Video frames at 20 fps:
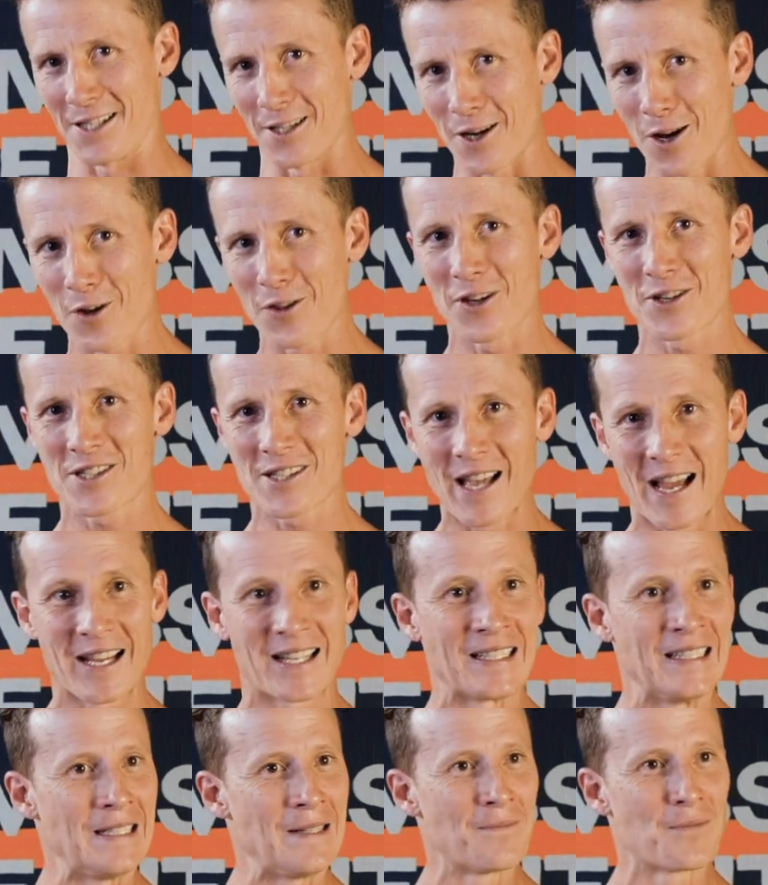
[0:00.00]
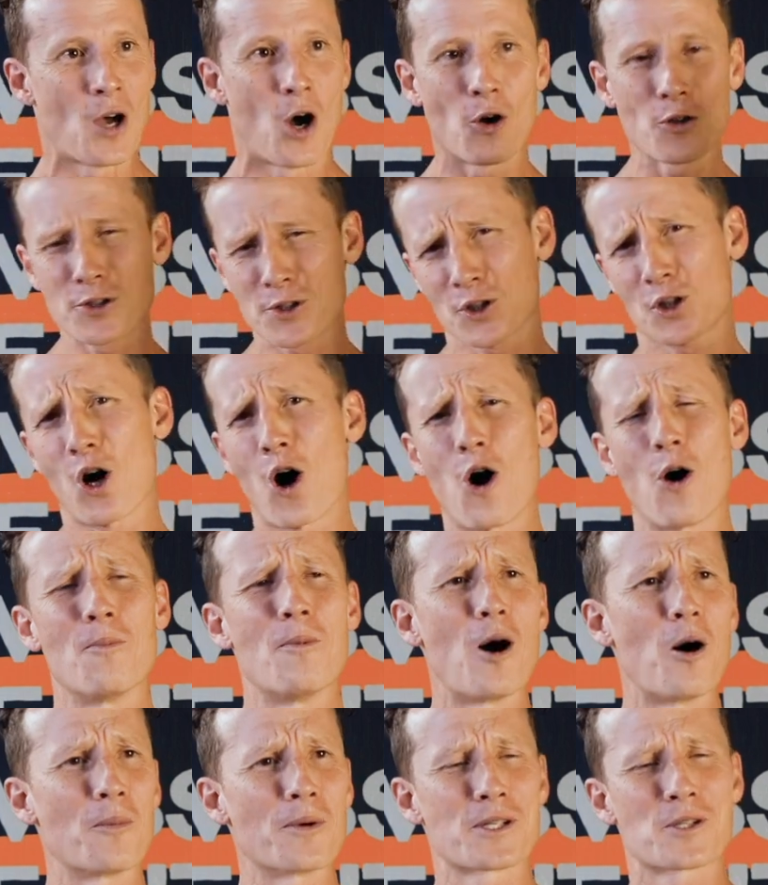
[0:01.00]
You know, there's like altar call
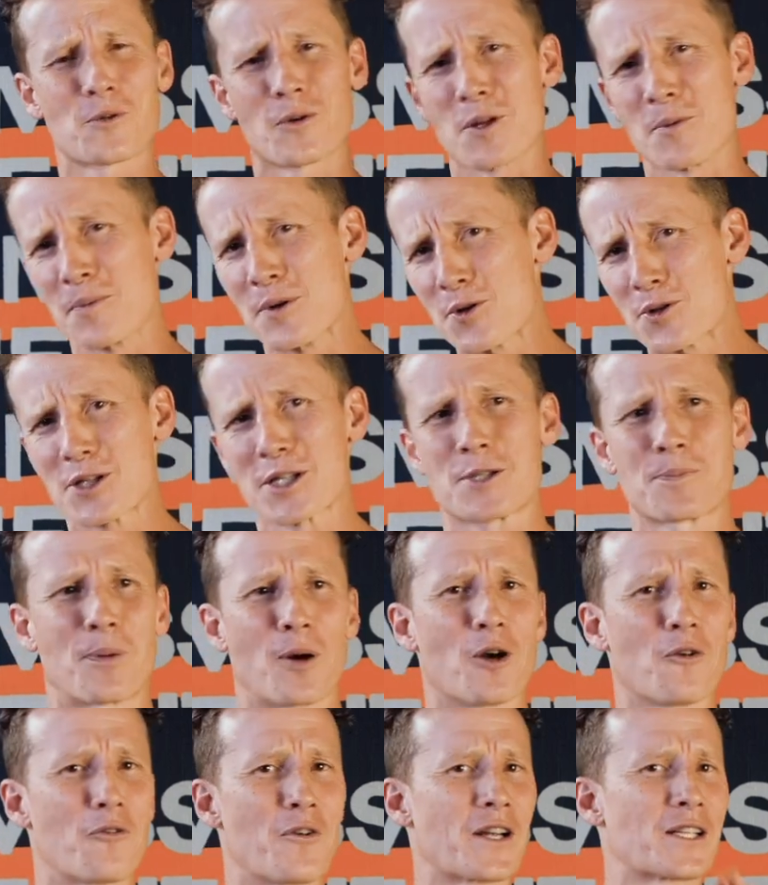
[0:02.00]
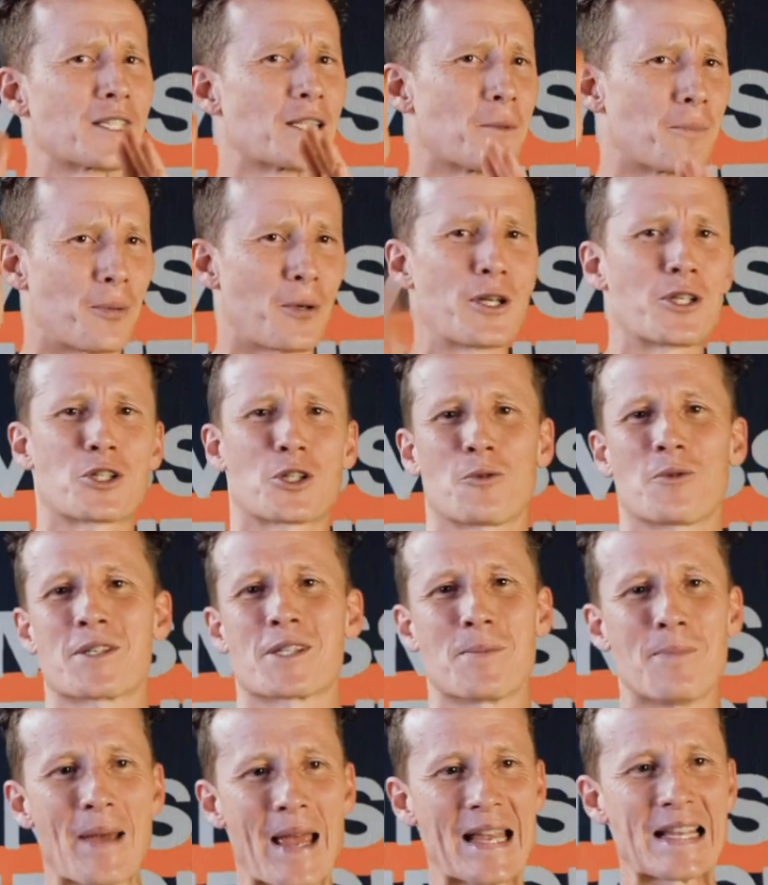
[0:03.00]
moments where the music's perfect and the preacher
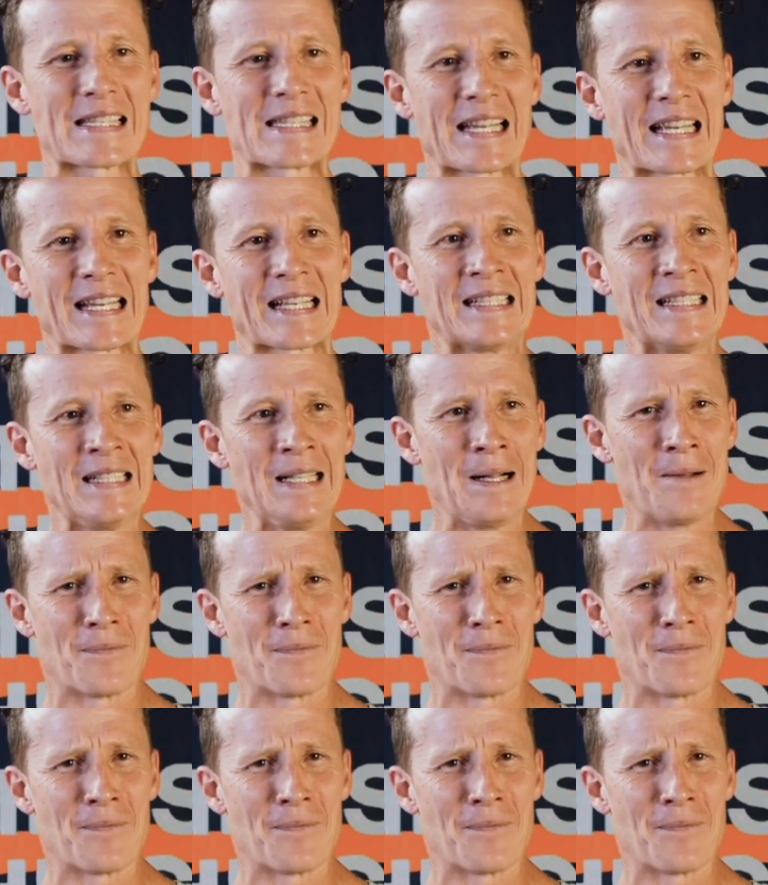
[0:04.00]
was amazing.